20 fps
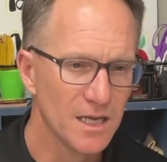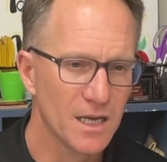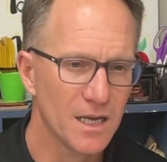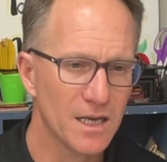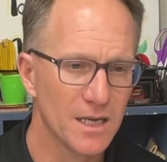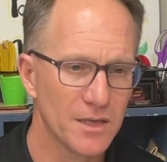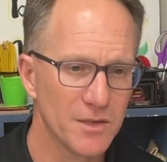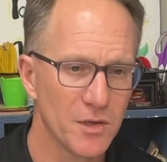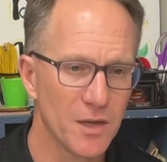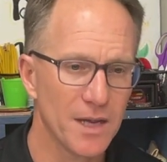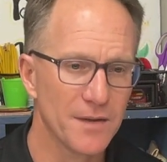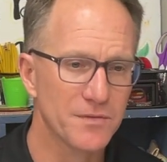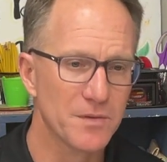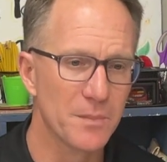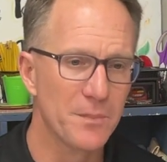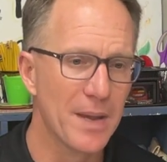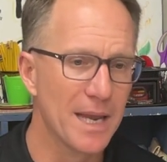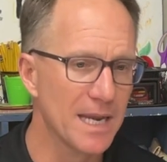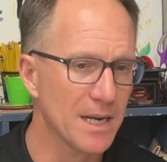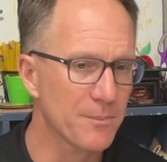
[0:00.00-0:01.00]
You have to
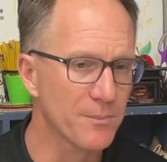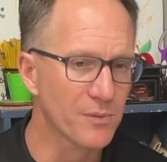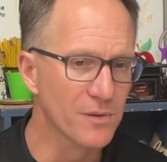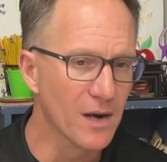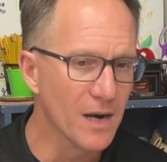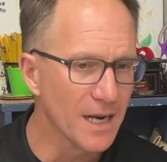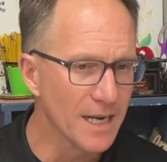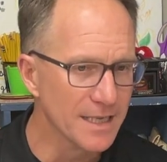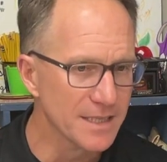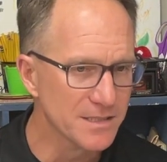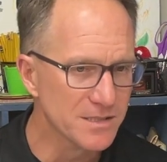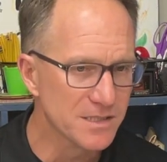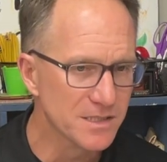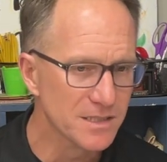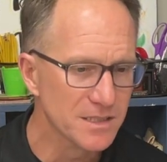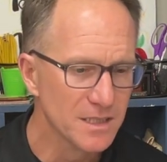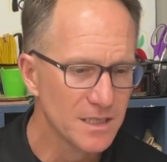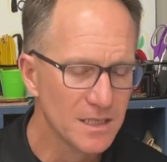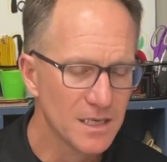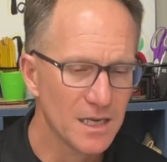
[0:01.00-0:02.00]
pay a price.
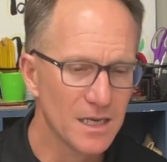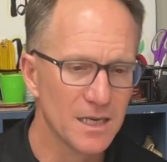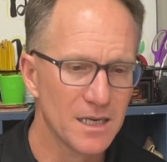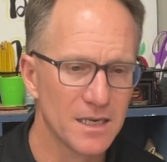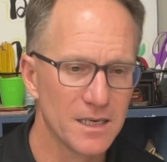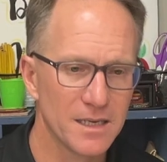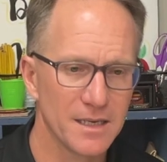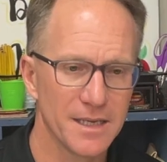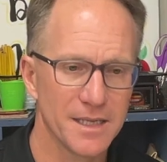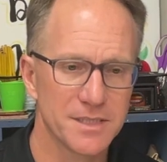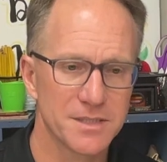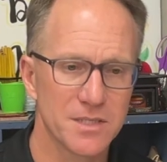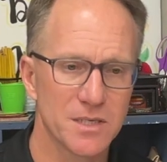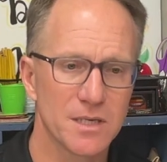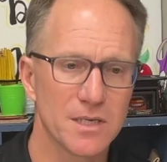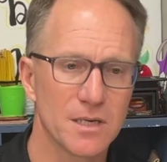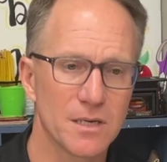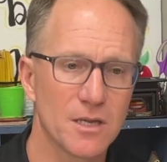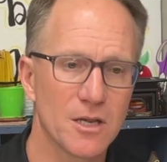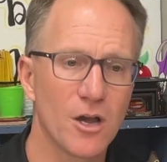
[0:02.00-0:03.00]
It's
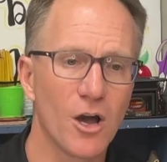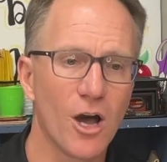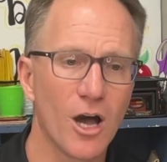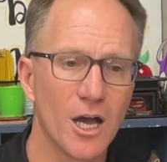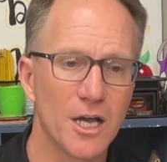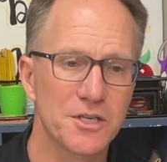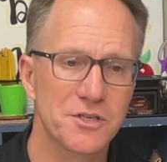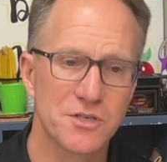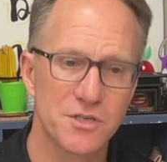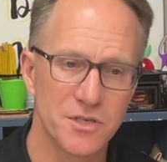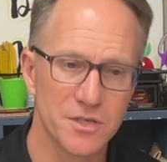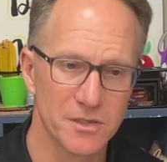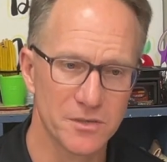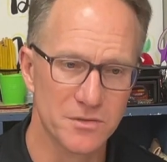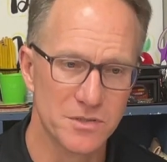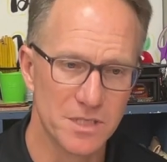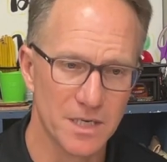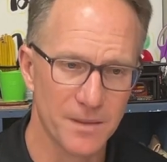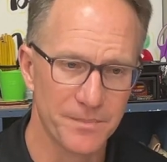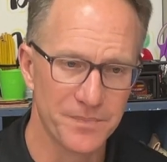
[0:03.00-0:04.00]
going to cost you
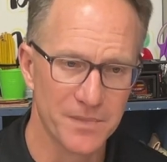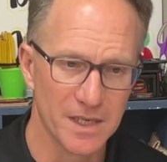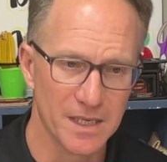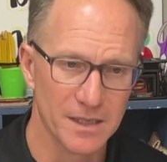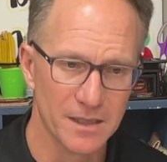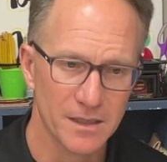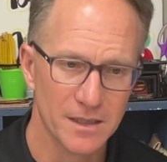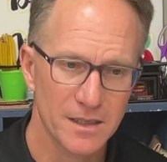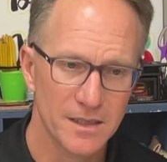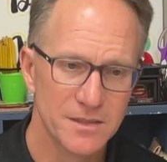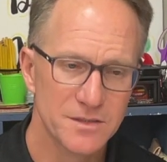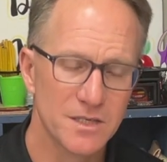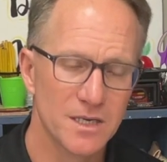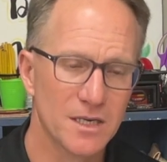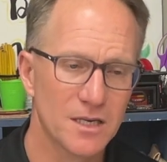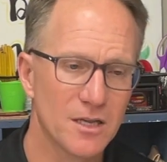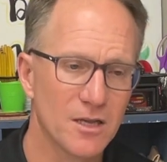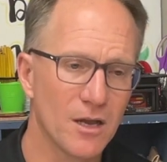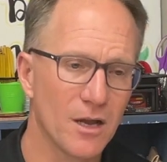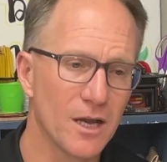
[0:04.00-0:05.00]
something. It's
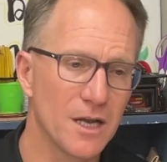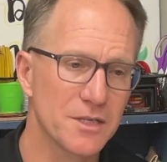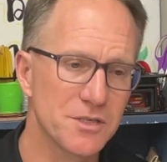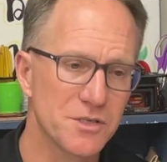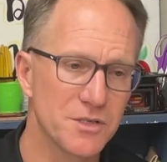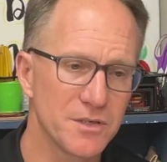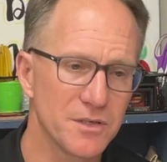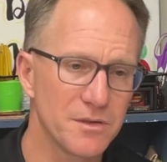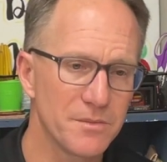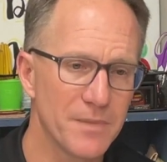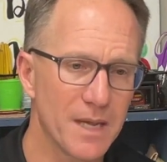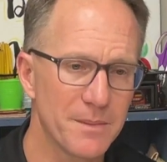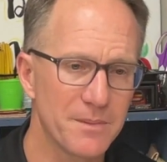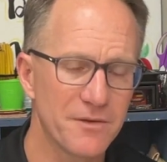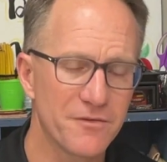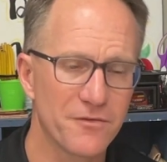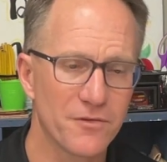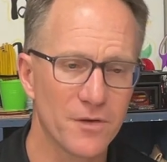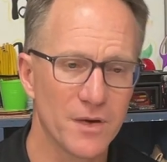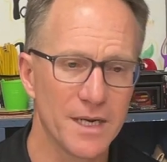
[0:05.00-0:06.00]
going to cost you maybe
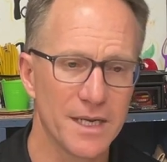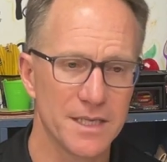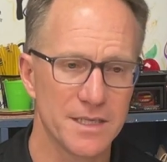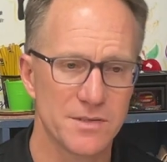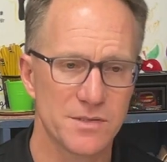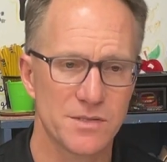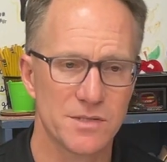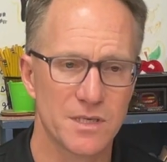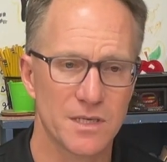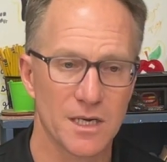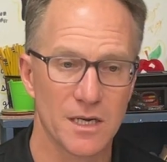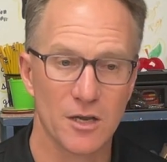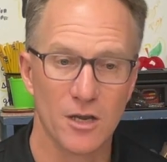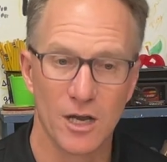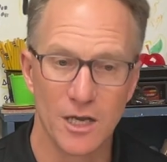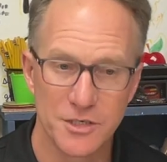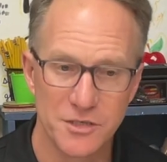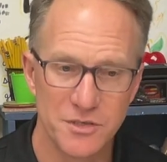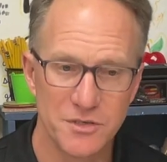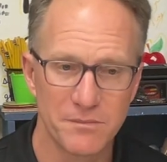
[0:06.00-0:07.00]
friends. It's going to
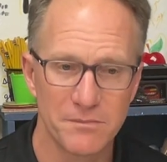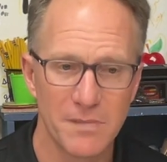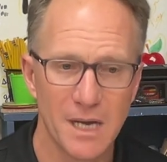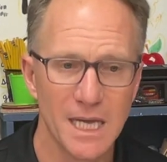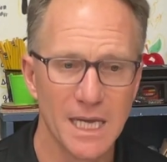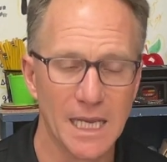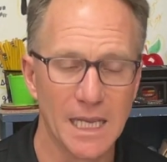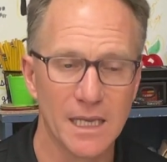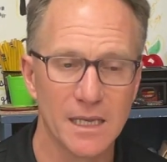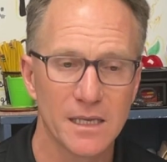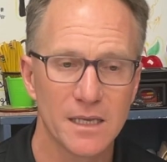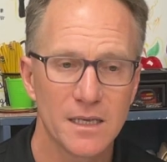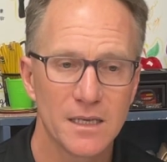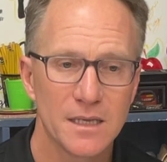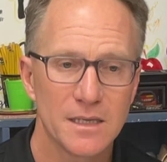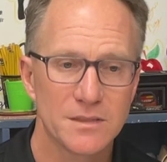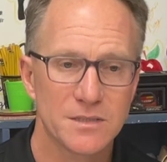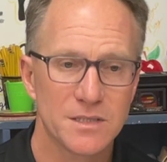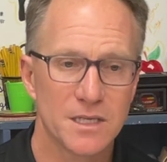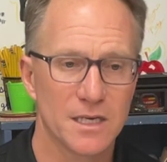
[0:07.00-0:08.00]
cost you money.
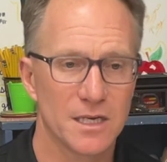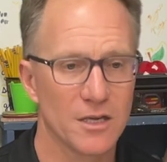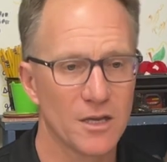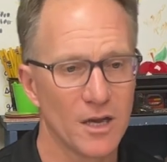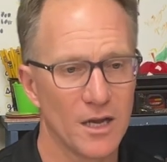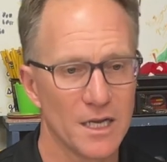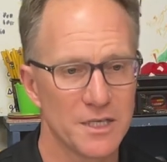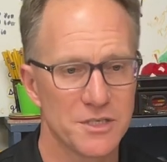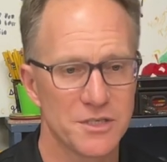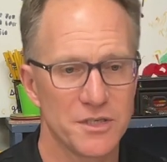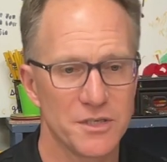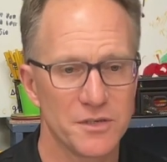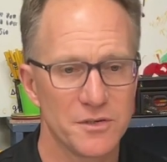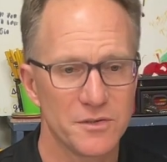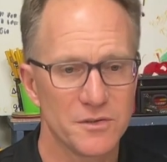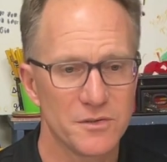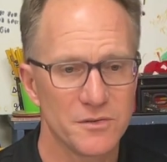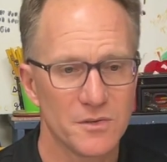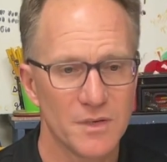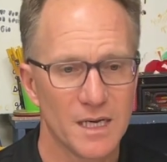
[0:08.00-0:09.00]
It's going to cost
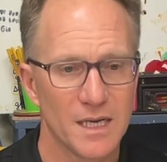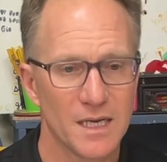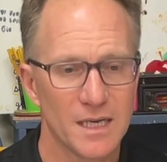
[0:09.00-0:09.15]
you